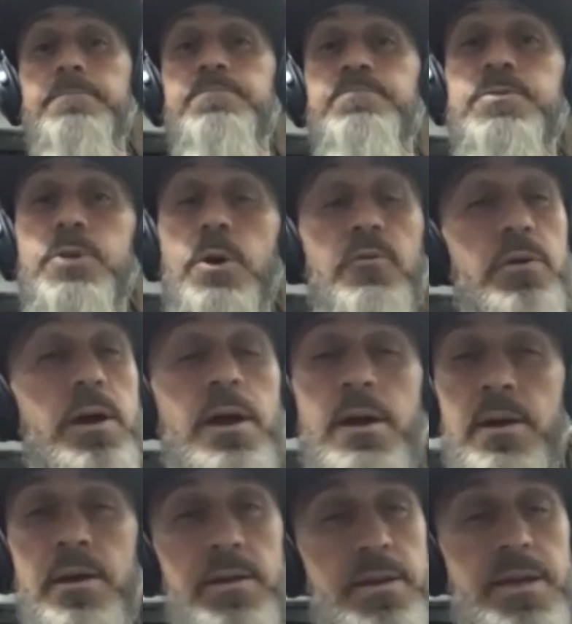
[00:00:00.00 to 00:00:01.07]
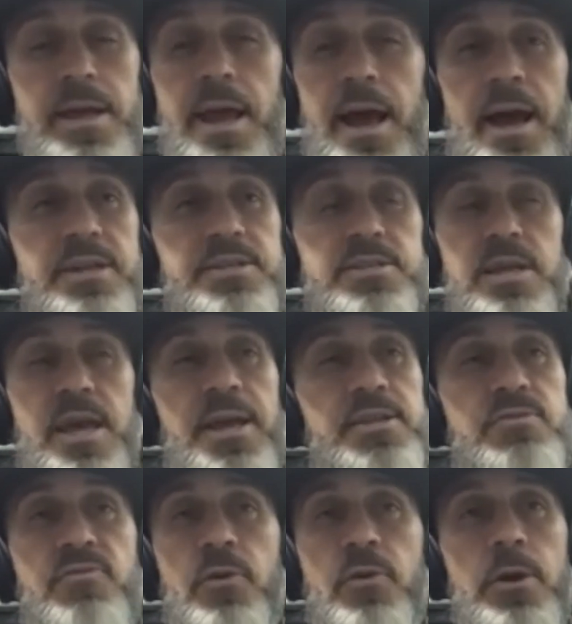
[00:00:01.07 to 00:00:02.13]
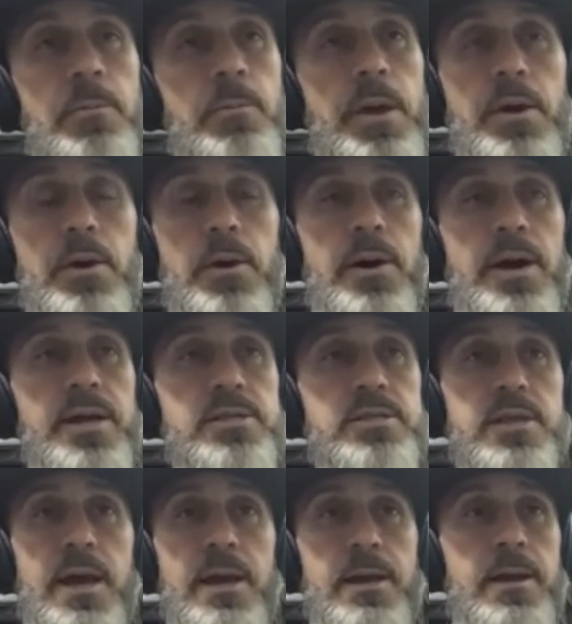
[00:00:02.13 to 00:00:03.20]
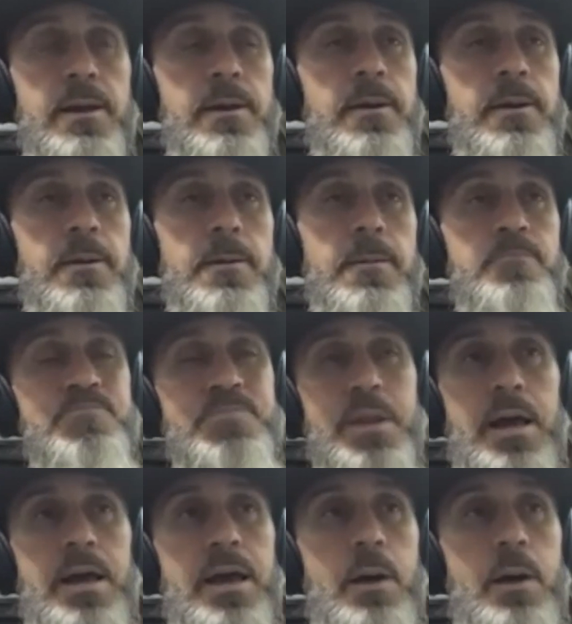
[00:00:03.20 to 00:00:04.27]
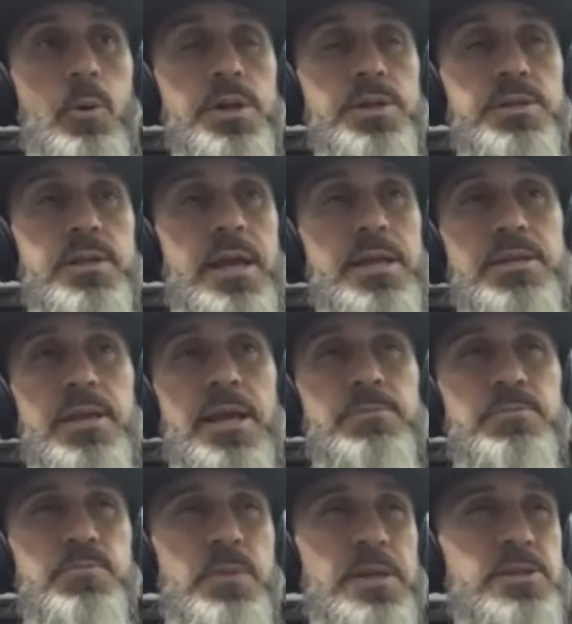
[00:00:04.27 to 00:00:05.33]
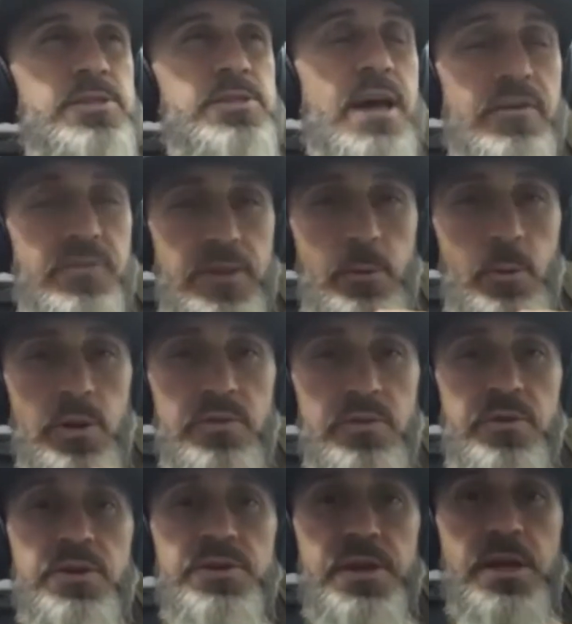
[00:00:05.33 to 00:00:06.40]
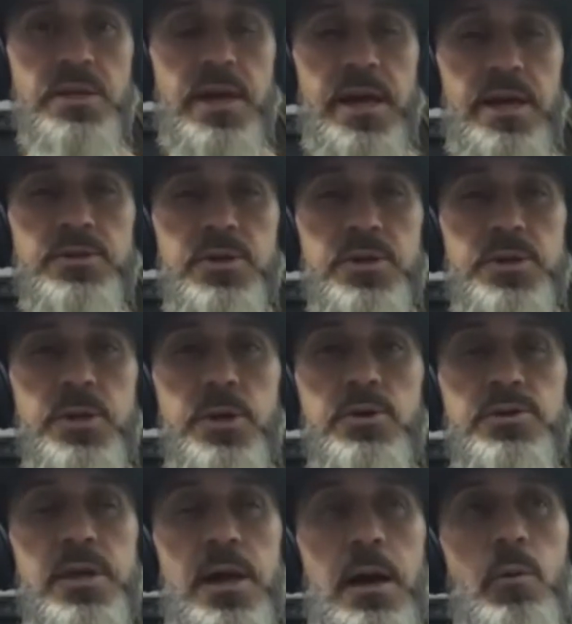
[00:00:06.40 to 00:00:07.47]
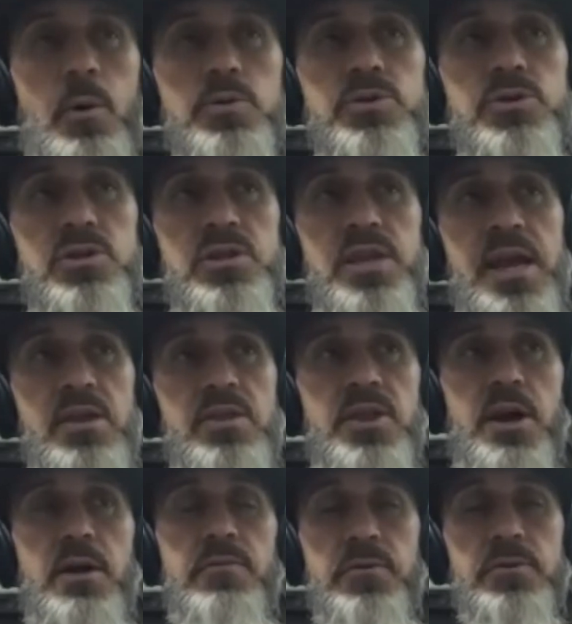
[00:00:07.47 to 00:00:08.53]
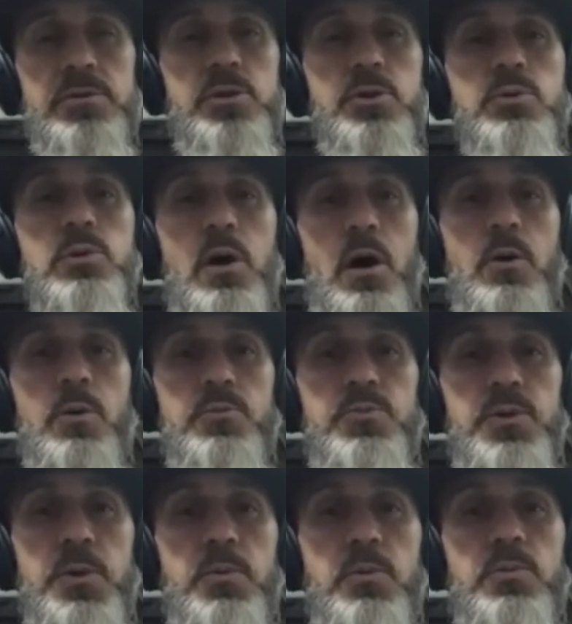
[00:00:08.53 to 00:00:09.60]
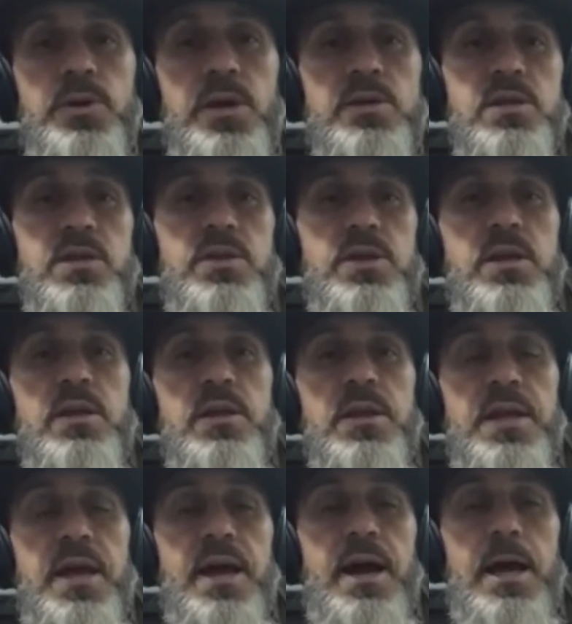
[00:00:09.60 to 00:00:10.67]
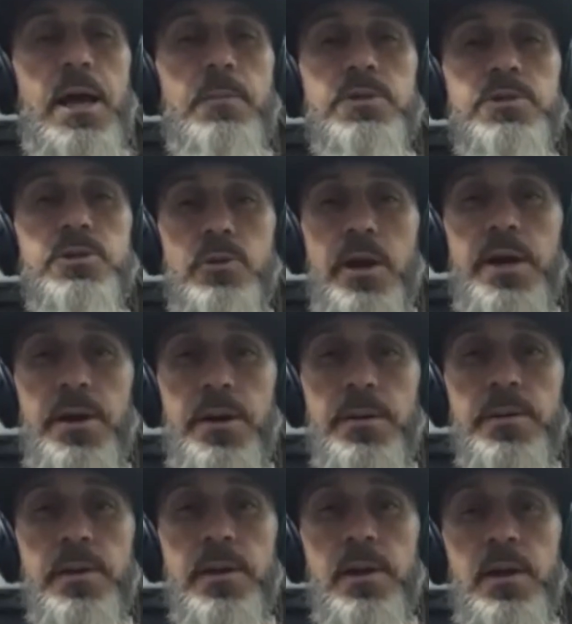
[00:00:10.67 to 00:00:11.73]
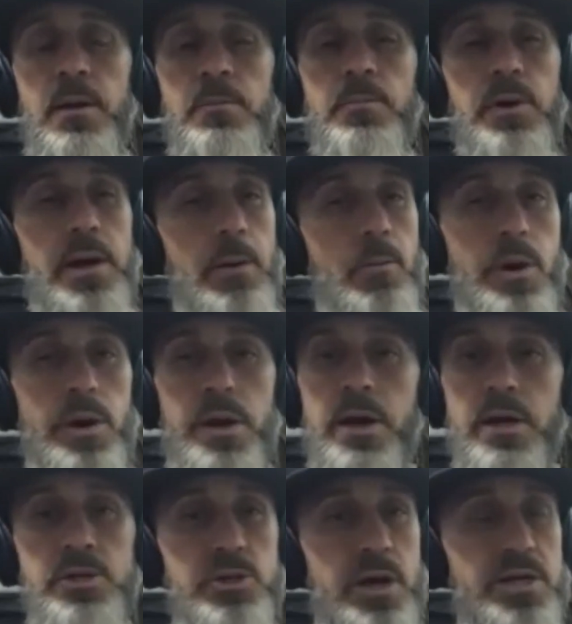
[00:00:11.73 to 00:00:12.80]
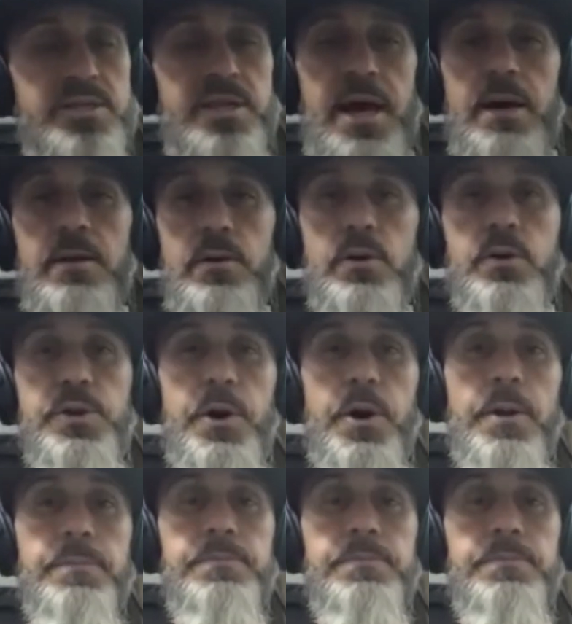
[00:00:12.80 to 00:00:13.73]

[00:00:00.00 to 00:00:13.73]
So yeah, it's fundamental. It's like I wouldn't. It's definitely one of the first things I introduce. I won't stay there for too long with people, because at the end of the day, I am a trainer, but I want to address that early on.